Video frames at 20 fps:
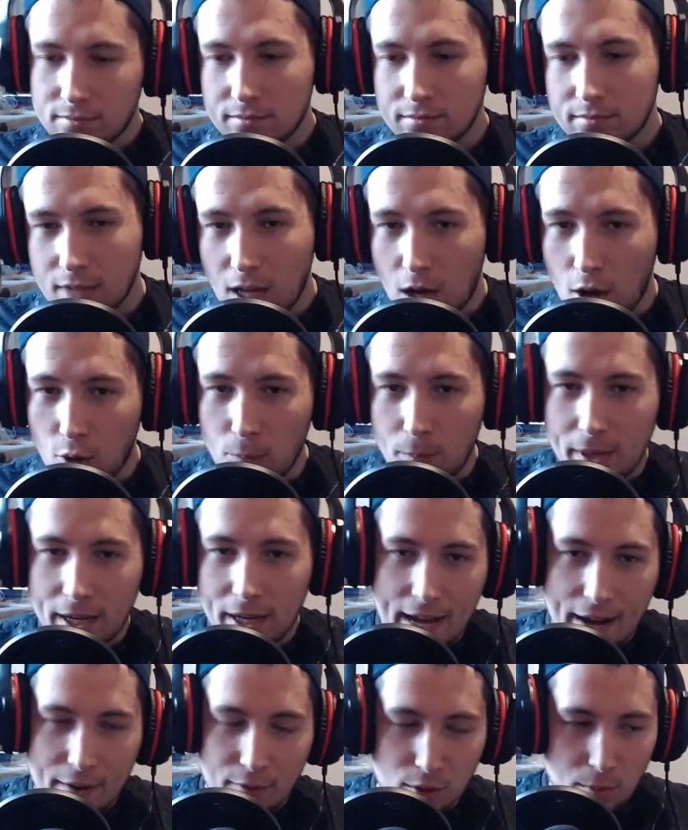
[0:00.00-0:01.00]
hold me
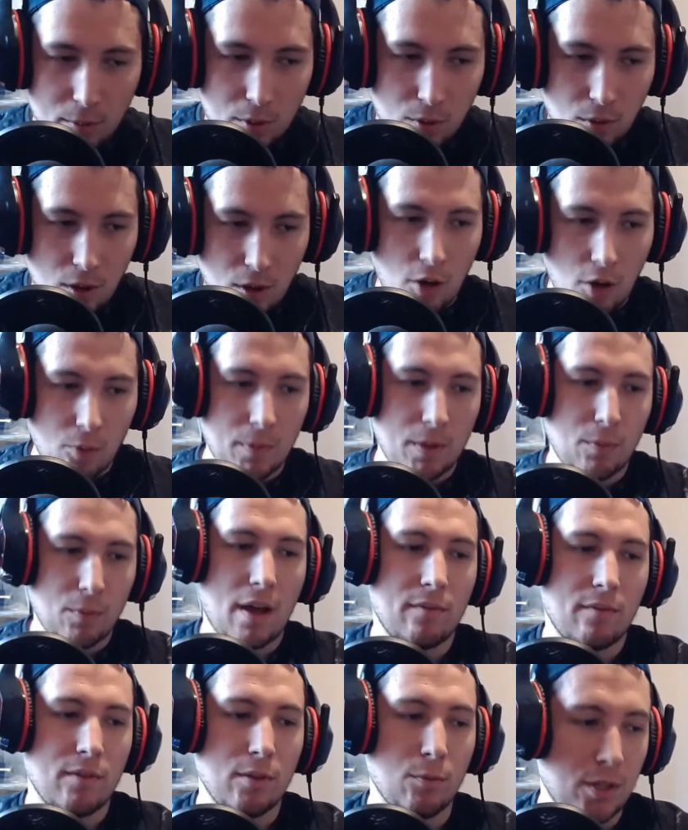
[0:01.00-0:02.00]
accountable, hold me
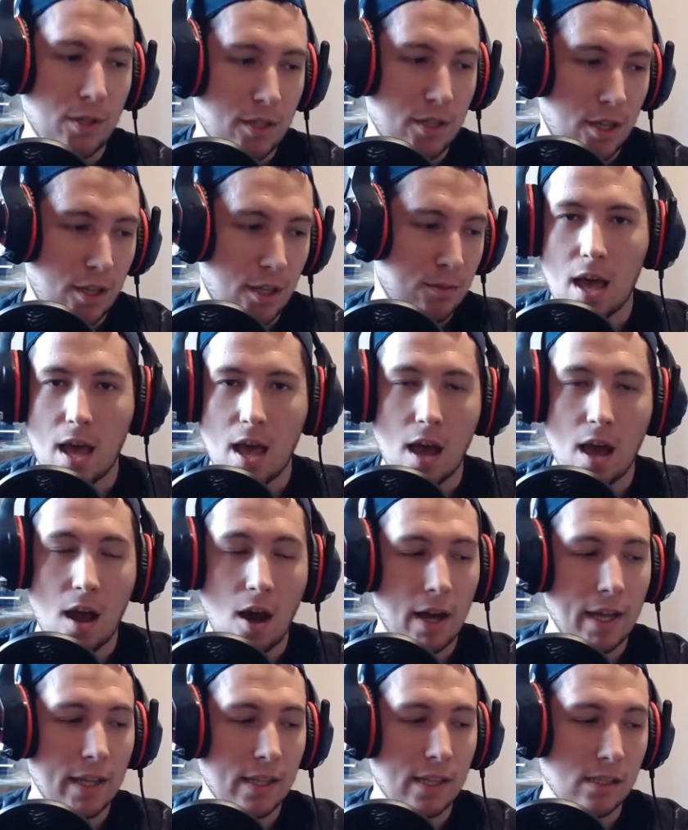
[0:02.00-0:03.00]
whatever you want to do.
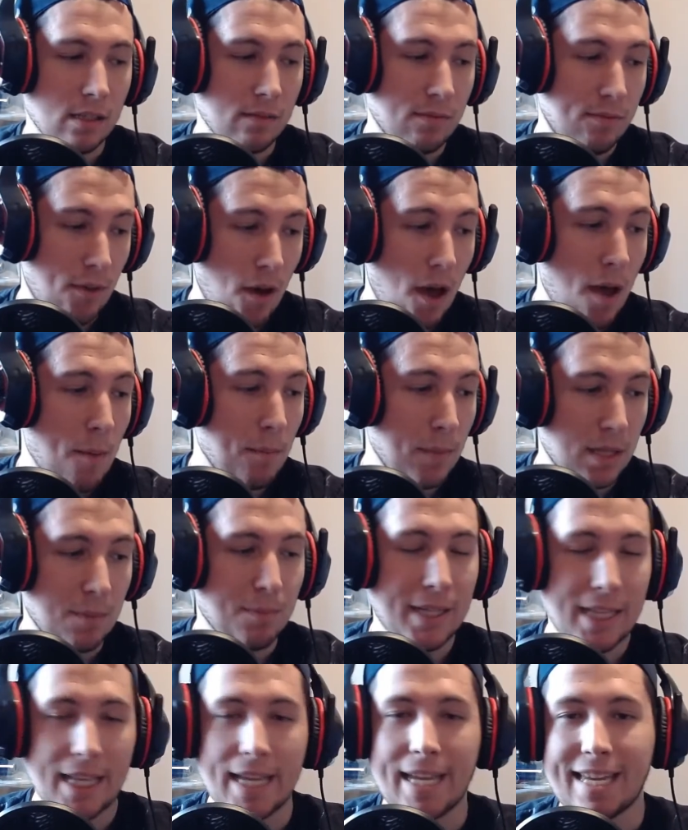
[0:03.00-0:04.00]
I firmly
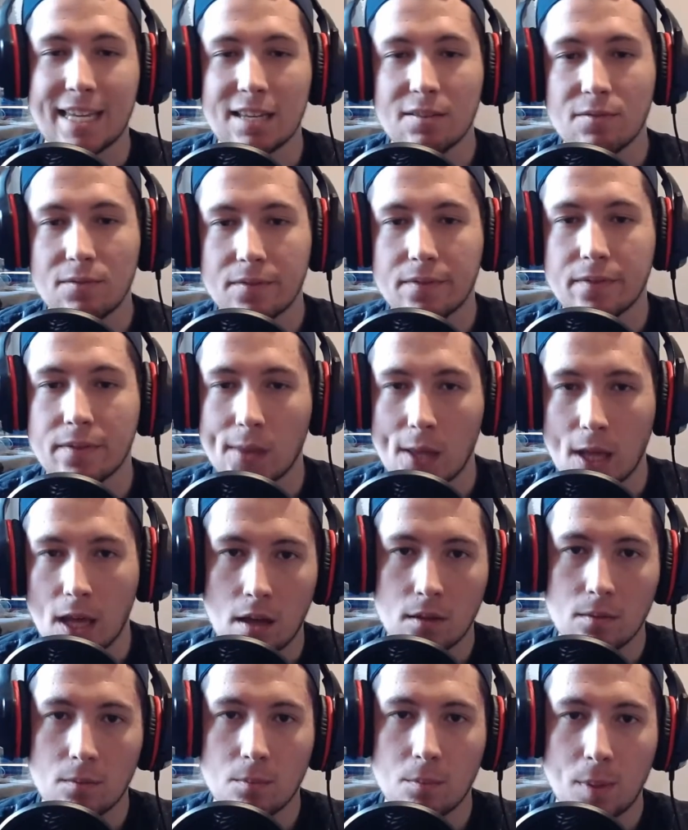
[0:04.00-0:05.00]
believe that
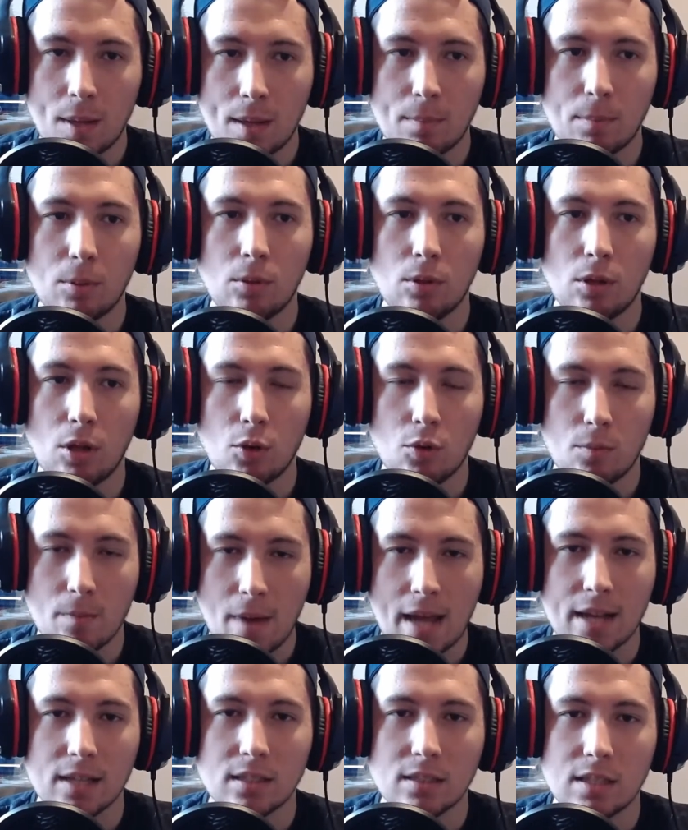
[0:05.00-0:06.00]
people who
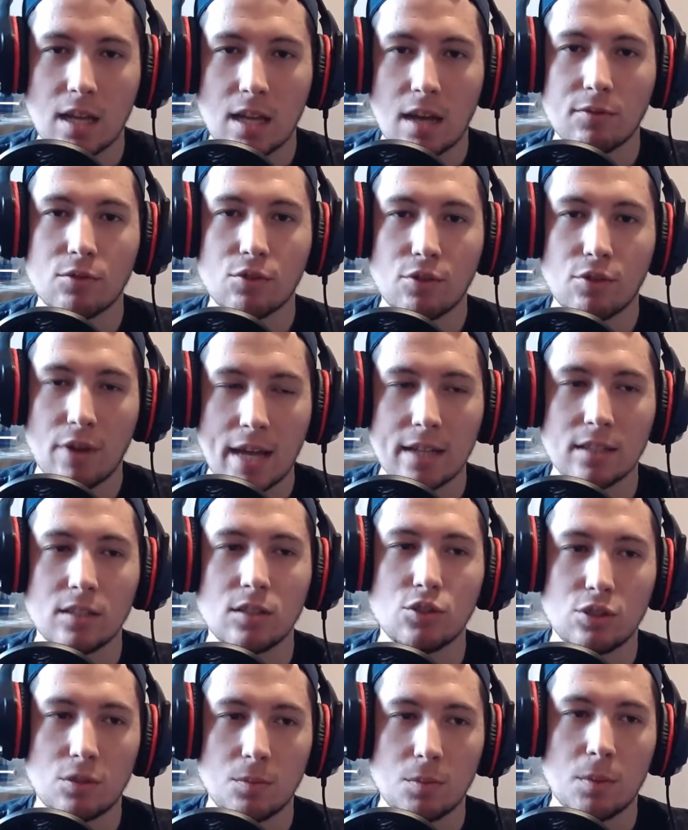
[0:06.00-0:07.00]
make stuff,
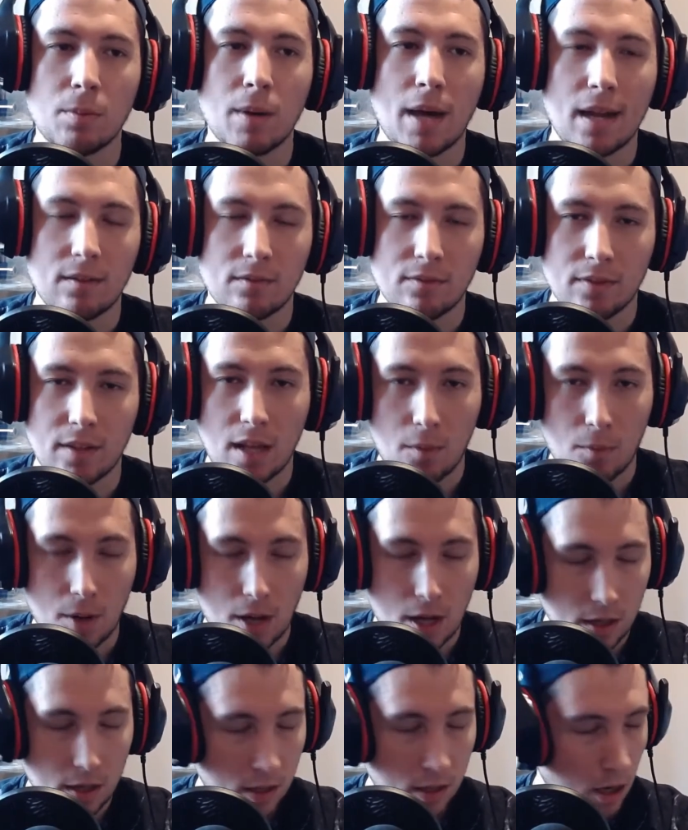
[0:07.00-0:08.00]
creators, should be paid for their
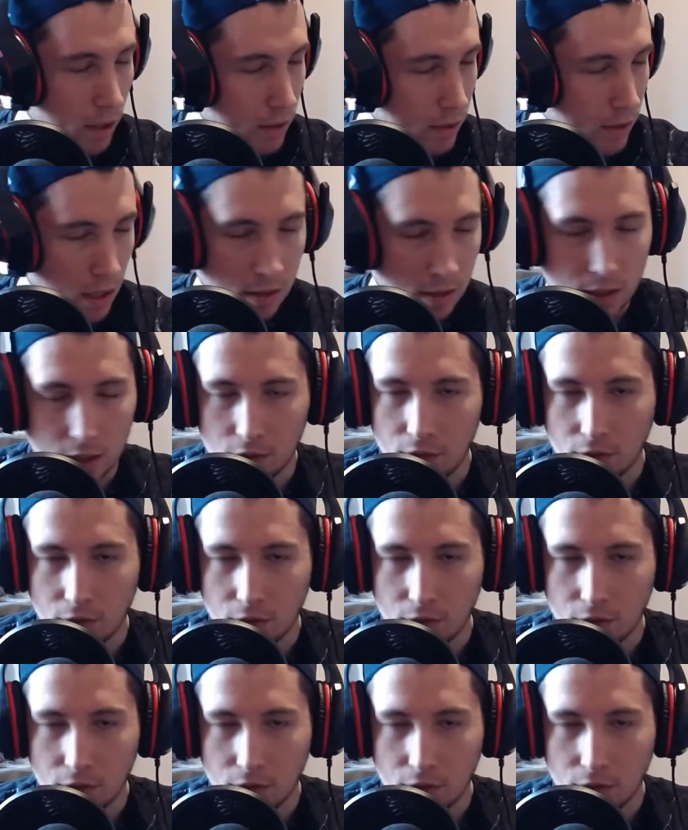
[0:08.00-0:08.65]
work. I totally agree